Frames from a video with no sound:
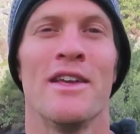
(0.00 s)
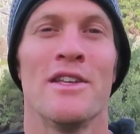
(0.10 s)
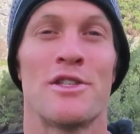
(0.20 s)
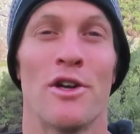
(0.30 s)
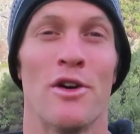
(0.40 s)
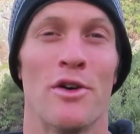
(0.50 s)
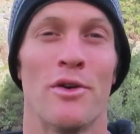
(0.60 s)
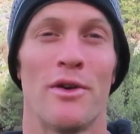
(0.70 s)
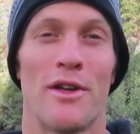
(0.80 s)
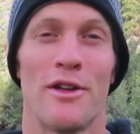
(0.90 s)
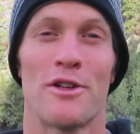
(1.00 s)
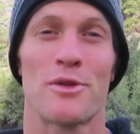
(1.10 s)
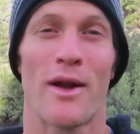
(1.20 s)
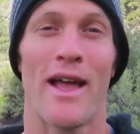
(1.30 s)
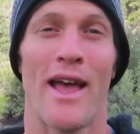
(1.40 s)
So here's
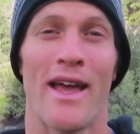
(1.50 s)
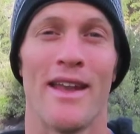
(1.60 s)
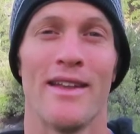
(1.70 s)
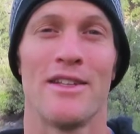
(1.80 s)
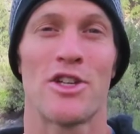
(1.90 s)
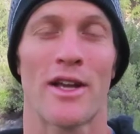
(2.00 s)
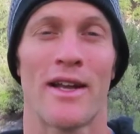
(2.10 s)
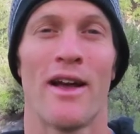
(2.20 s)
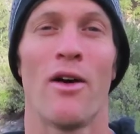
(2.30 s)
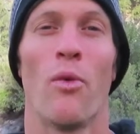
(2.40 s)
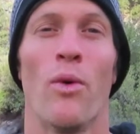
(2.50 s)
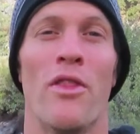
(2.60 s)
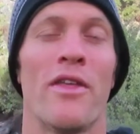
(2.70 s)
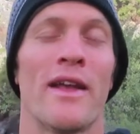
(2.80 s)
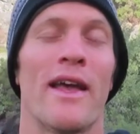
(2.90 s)
what I had. Check it out.
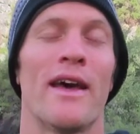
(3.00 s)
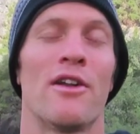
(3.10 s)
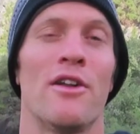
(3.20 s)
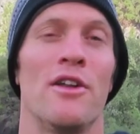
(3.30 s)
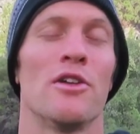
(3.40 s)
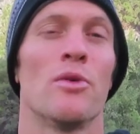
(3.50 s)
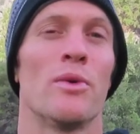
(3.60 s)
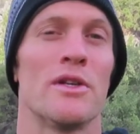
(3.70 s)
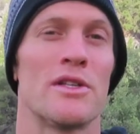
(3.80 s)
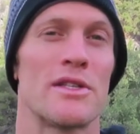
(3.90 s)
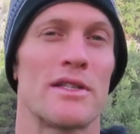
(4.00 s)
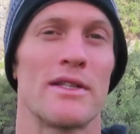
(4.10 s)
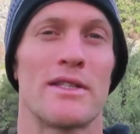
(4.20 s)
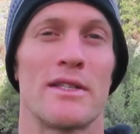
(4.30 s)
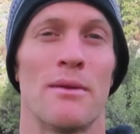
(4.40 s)
One thing I had on here was
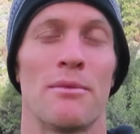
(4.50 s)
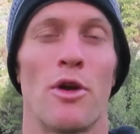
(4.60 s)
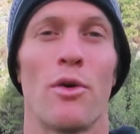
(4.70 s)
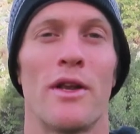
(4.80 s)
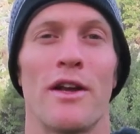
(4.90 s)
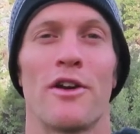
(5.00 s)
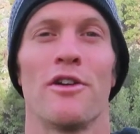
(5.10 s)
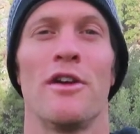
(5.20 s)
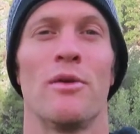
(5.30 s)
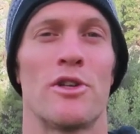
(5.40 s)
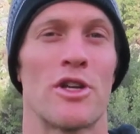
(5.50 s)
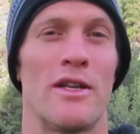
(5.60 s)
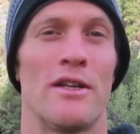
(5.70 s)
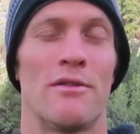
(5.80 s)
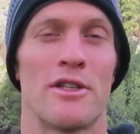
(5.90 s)
some coconut curry, which I
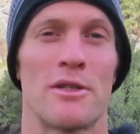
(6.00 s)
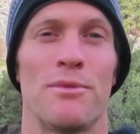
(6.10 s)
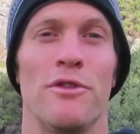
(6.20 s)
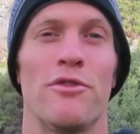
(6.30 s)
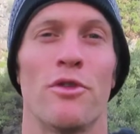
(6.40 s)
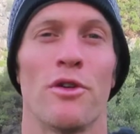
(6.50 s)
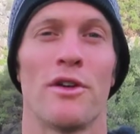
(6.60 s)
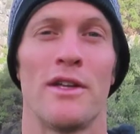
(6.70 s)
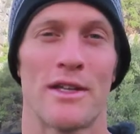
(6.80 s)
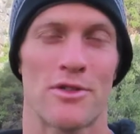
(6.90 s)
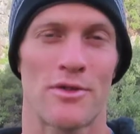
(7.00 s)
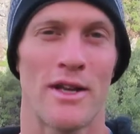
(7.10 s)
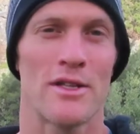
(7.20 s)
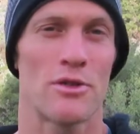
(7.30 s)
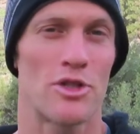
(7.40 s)
did a recipe for
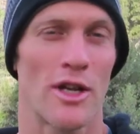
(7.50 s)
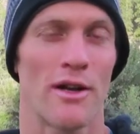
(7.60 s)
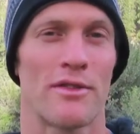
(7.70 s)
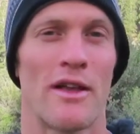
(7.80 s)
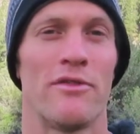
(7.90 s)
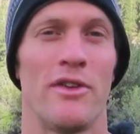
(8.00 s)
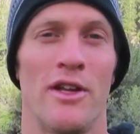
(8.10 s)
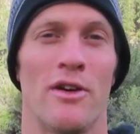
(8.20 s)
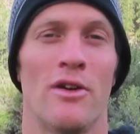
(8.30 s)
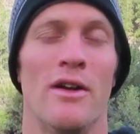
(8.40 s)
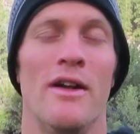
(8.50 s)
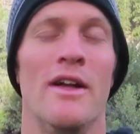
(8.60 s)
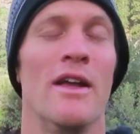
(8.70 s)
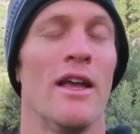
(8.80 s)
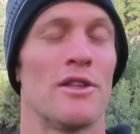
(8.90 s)
yesterday. So check out that video.
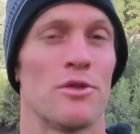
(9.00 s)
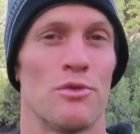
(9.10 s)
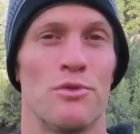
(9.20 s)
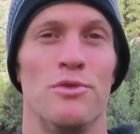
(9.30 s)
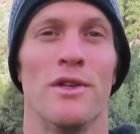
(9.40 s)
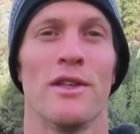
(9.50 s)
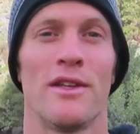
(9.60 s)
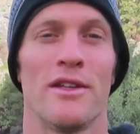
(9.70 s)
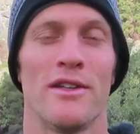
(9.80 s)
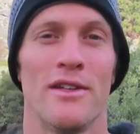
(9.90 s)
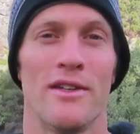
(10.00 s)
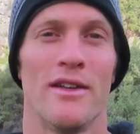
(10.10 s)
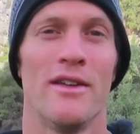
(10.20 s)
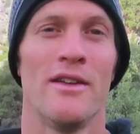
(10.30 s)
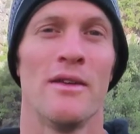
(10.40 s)
It's a really good
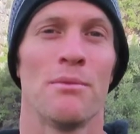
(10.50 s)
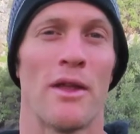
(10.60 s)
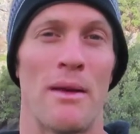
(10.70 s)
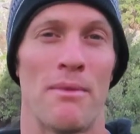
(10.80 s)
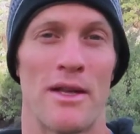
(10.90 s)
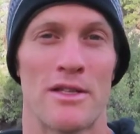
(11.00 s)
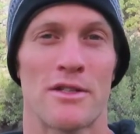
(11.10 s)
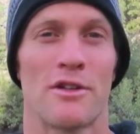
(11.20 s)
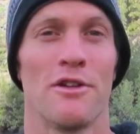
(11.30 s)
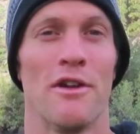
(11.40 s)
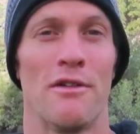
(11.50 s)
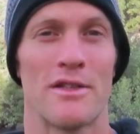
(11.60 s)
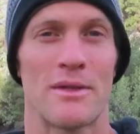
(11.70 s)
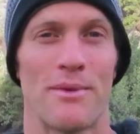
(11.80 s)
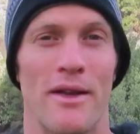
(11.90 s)
plant-based curry
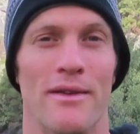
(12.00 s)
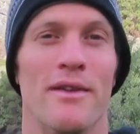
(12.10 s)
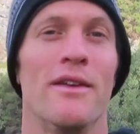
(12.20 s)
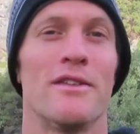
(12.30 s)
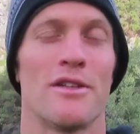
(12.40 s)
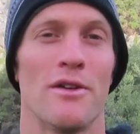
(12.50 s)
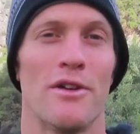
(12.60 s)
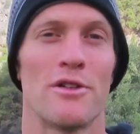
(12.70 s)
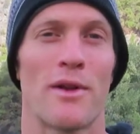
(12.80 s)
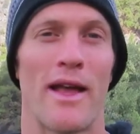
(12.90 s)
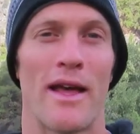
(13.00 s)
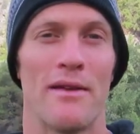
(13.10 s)
recipe. So here's what I had.